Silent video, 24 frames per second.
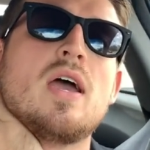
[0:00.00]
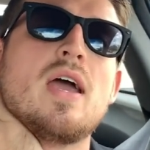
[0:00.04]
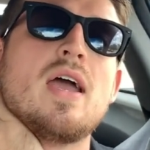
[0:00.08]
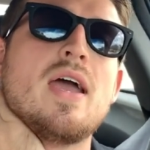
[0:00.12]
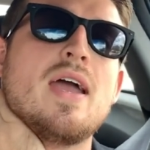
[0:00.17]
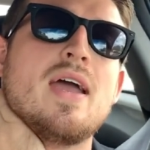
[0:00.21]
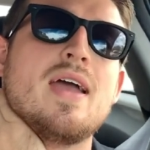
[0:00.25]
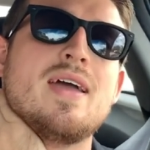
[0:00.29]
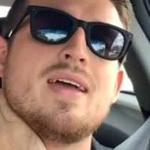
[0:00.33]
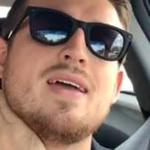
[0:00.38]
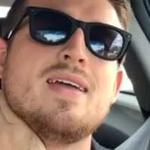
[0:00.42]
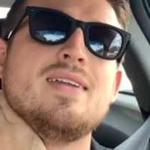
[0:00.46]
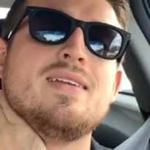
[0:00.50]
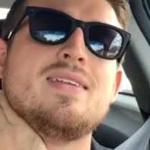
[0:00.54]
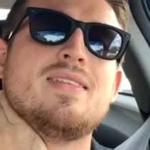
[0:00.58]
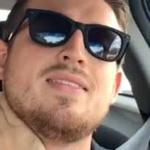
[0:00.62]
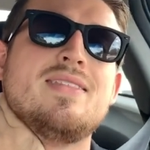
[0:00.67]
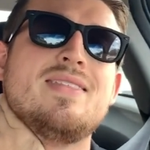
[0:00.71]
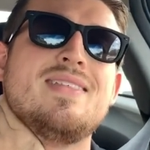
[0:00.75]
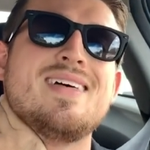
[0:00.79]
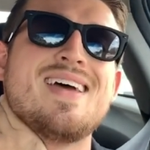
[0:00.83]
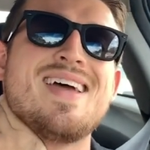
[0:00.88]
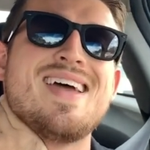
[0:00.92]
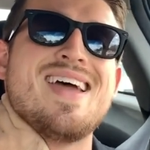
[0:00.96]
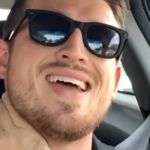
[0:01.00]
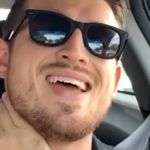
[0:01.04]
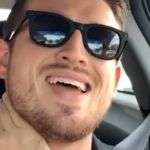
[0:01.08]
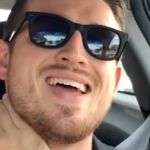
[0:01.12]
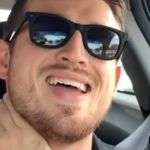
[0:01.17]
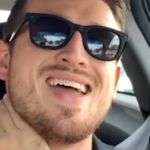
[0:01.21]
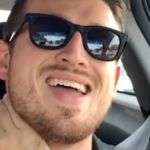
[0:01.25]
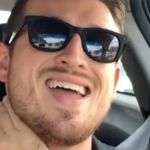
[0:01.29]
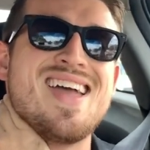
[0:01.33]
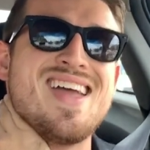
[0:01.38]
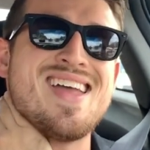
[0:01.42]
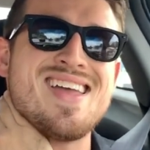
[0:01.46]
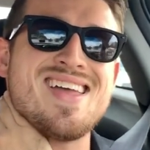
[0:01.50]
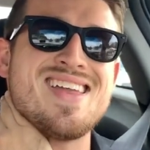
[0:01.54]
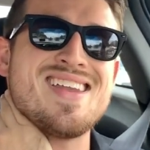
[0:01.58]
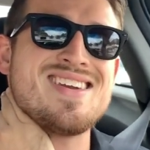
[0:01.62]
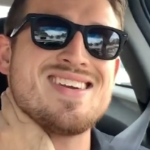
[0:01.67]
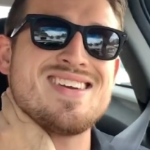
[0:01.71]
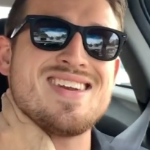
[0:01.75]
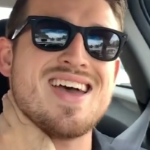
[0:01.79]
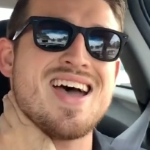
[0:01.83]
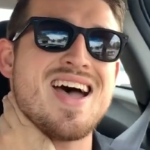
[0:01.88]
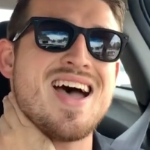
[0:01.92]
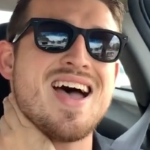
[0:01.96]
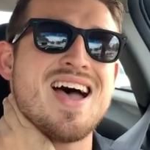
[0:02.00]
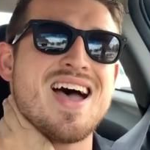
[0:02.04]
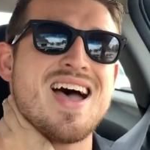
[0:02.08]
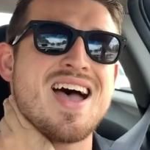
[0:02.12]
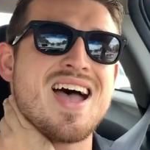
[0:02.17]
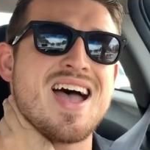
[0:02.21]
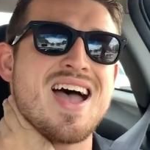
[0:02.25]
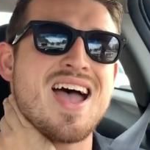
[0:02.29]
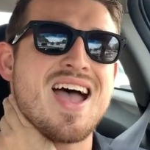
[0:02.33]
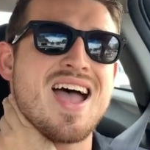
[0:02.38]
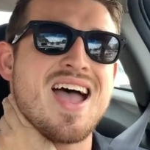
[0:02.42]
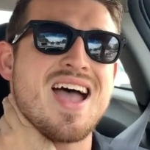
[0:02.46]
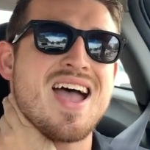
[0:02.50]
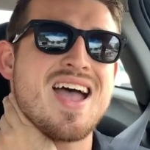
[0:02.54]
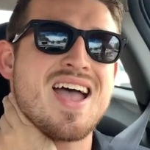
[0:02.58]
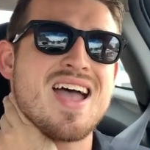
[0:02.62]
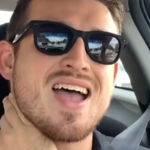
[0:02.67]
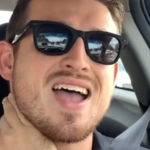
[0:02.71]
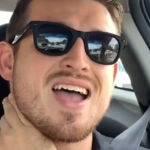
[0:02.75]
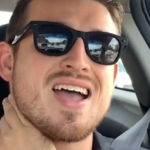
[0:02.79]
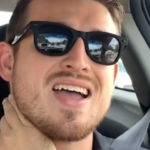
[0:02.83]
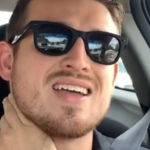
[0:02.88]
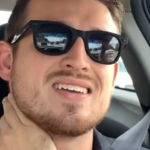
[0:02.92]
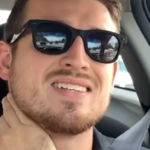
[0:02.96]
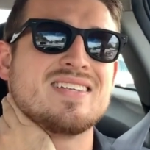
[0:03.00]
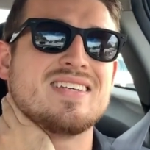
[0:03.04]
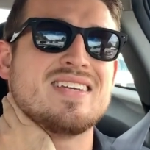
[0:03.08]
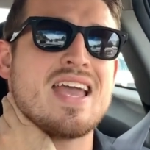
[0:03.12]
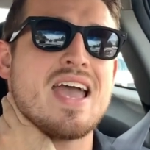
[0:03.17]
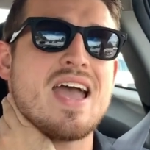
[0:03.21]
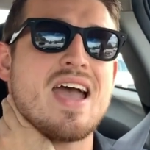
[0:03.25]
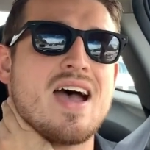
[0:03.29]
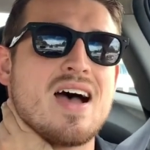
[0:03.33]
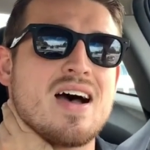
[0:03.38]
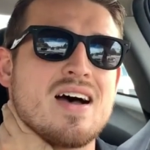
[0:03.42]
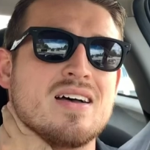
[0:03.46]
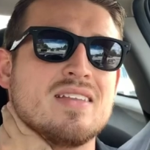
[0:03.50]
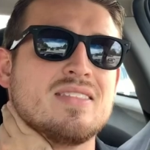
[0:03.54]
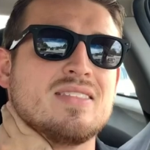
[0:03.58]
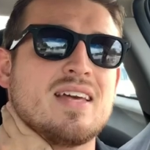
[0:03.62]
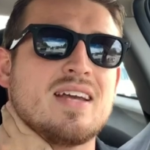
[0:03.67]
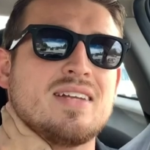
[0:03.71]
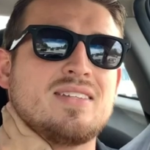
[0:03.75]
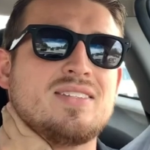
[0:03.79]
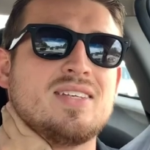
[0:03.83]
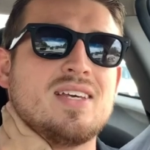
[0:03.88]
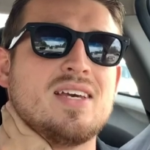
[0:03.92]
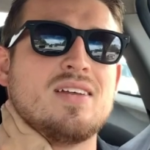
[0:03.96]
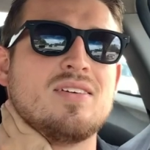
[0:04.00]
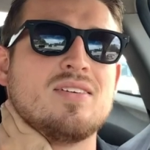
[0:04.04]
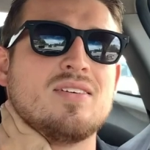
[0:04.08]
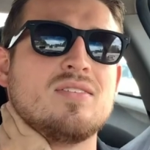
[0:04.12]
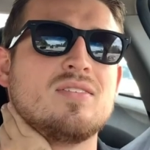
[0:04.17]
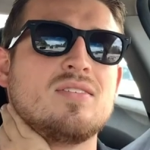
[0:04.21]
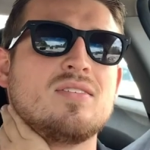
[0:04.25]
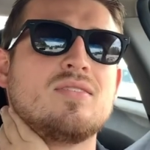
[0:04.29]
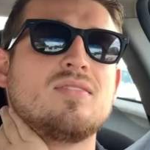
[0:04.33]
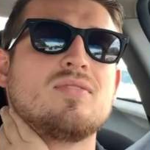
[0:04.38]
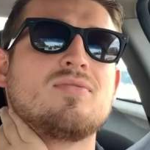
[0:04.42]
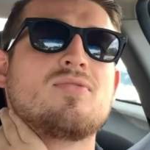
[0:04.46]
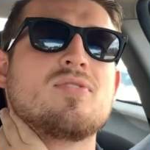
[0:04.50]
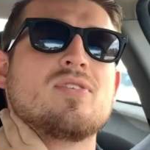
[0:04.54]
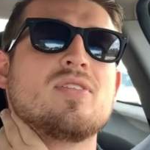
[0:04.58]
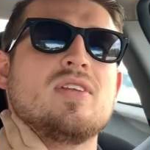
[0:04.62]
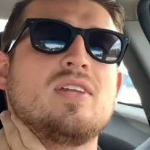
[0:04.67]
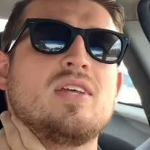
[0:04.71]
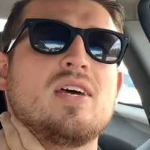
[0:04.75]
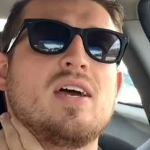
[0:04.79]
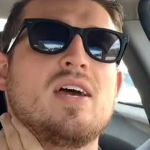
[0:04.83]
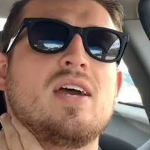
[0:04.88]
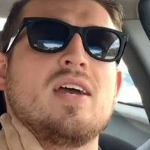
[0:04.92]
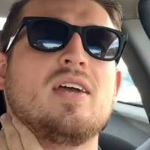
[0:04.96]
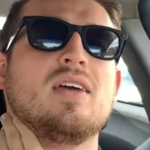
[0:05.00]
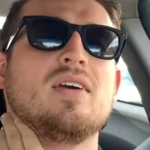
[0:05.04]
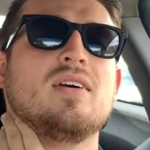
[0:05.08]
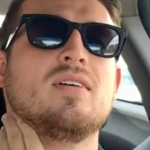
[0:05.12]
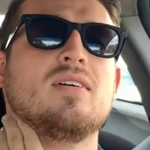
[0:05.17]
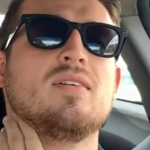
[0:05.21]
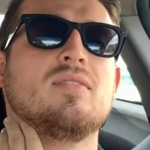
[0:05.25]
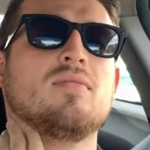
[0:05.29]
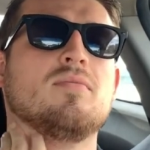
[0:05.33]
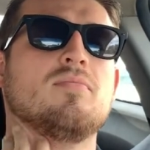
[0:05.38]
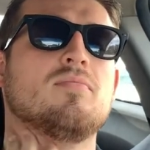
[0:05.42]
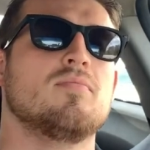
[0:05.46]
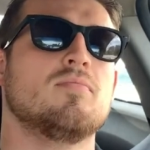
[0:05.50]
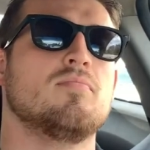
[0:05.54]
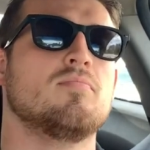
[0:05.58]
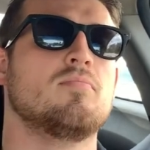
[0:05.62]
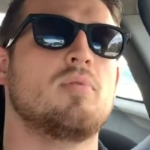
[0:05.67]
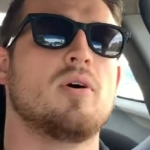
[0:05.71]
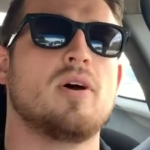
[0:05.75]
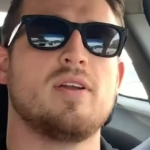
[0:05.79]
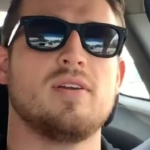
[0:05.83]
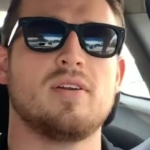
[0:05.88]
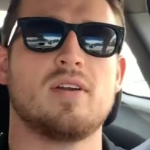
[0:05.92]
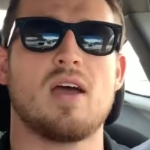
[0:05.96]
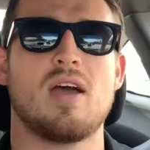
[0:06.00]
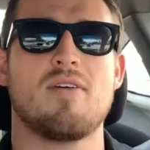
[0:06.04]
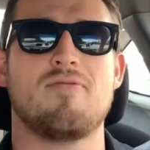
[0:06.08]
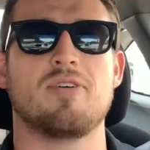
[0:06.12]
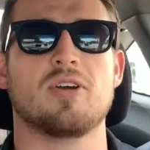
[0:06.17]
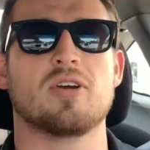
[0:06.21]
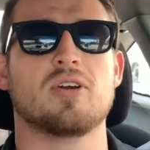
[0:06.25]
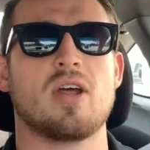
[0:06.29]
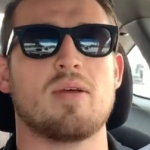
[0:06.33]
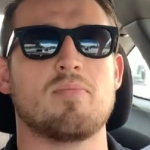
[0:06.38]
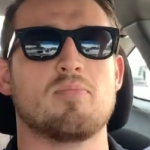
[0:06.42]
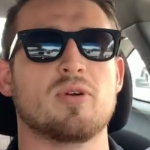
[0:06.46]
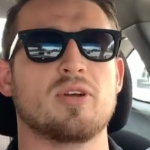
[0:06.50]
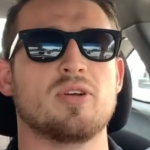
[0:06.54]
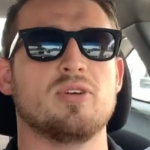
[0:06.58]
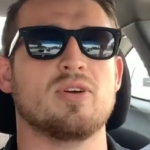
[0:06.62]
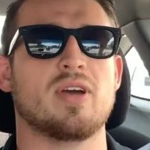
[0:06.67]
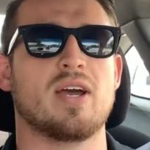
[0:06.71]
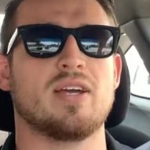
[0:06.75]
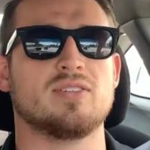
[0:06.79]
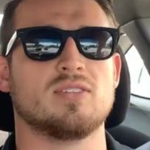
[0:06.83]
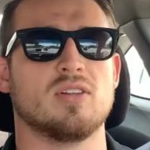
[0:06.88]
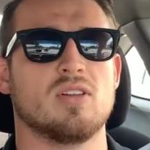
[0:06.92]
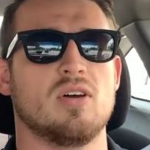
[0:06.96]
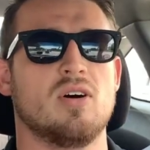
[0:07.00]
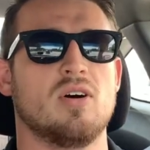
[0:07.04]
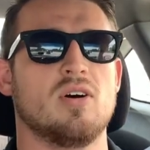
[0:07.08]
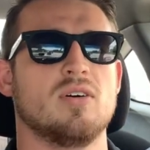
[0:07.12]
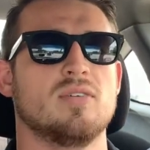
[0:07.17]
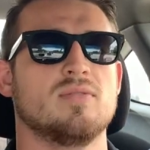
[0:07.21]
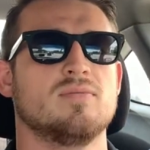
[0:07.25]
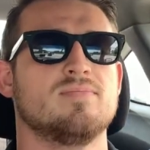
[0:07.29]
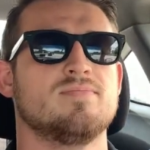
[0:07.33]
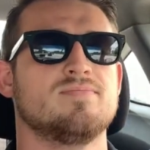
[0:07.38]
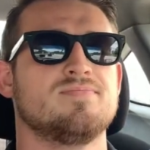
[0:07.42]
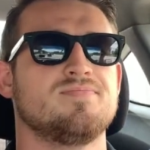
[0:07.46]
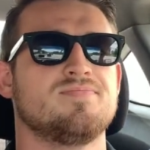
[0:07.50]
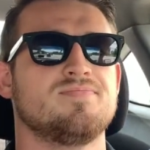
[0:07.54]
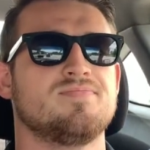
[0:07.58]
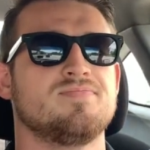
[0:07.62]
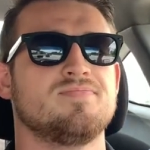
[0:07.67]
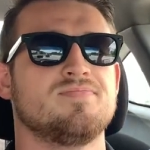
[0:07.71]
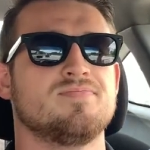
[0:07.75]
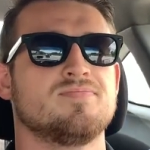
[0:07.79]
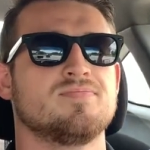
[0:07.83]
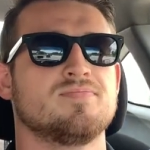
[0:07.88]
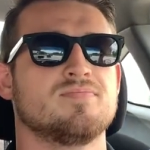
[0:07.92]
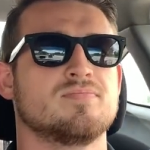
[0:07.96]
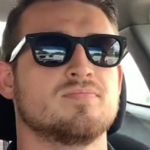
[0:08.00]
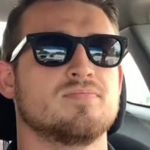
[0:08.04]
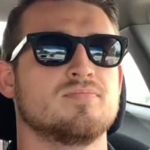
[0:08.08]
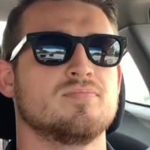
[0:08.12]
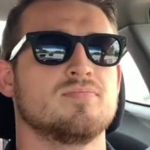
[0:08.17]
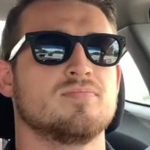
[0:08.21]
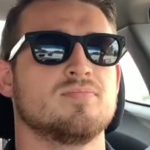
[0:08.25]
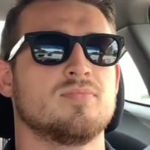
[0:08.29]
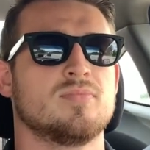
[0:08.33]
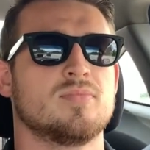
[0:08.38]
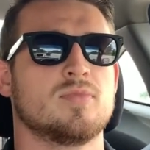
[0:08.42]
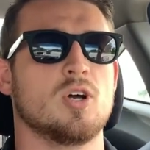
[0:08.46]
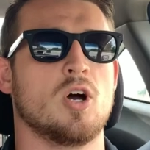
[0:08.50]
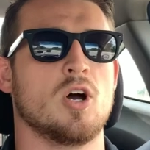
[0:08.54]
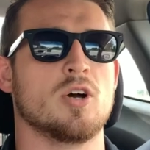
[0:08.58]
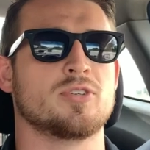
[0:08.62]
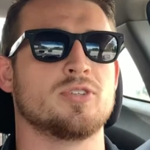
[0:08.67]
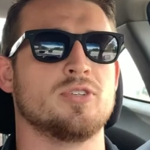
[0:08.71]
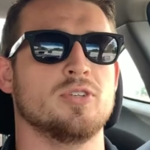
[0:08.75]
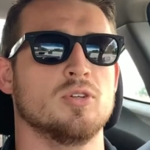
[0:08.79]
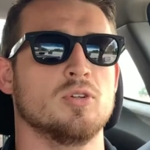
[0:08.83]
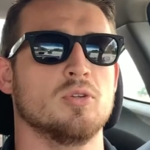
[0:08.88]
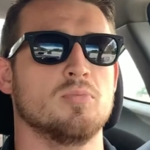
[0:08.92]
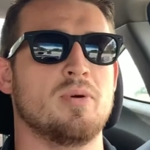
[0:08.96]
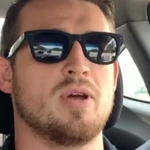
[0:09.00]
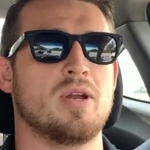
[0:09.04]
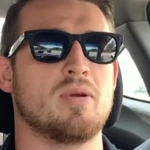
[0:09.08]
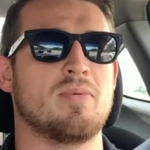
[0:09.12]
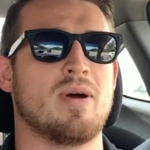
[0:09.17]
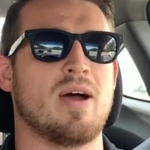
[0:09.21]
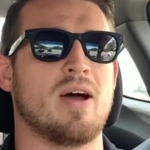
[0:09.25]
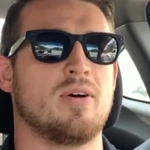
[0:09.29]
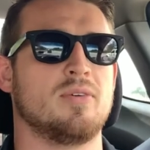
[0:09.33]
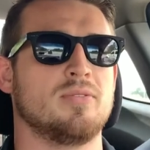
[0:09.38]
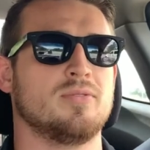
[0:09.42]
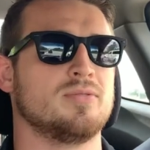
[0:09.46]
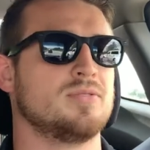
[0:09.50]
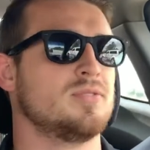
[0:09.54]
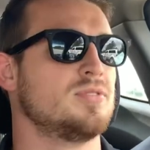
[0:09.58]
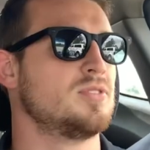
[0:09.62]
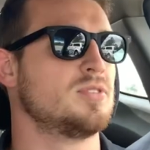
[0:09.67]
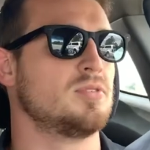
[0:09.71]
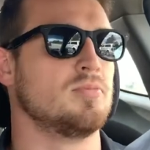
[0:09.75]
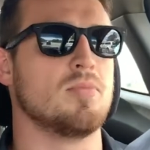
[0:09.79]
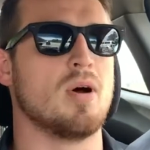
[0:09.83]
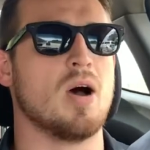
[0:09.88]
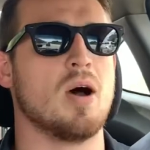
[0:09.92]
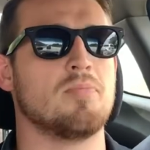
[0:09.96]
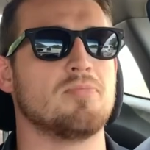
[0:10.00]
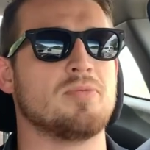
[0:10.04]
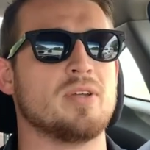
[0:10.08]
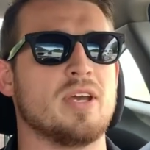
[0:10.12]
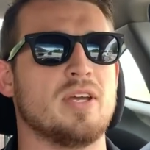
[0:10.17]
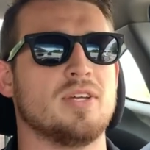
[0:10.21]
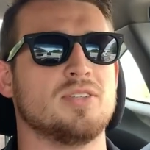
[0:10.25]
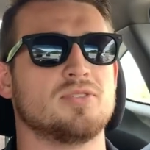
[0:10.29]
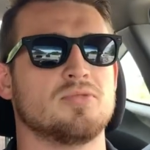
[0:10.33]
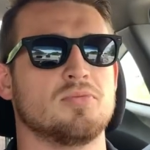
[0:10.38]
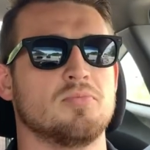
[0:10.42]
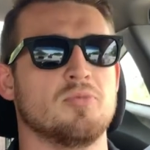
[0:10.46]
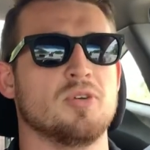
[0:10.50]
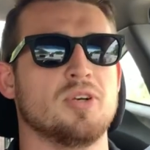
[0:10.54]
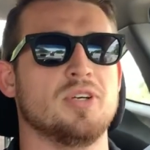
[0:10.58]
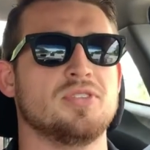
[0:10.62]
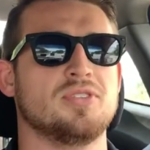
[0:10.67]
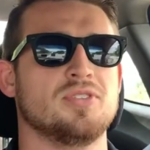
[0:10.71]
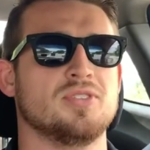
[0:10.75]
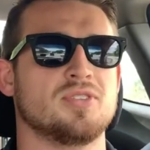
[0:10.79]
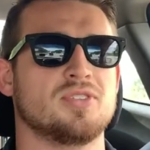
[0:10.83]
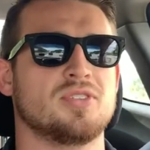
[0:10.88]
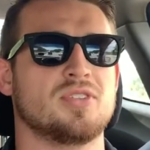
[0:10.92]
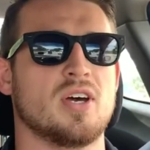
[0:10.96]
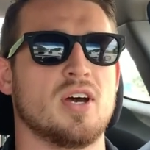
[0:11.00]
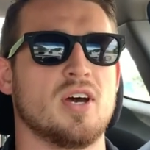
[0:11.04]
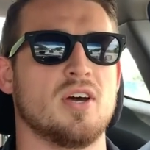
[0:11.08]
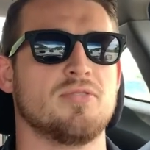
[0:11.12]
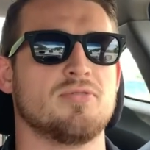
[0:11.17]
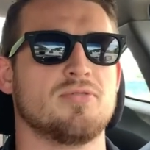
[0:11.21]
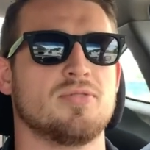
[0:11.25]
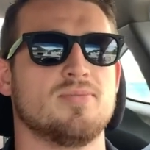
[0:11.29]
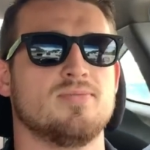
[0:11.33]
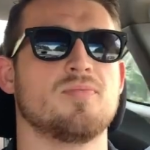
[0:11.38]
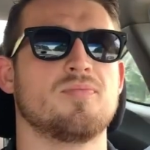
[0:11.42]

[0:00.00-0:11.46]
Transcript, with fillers: And then, yeah, that's it for the day. But I figured I'd bring you guys along, talk to you a little bit about some updates, some recent stuff.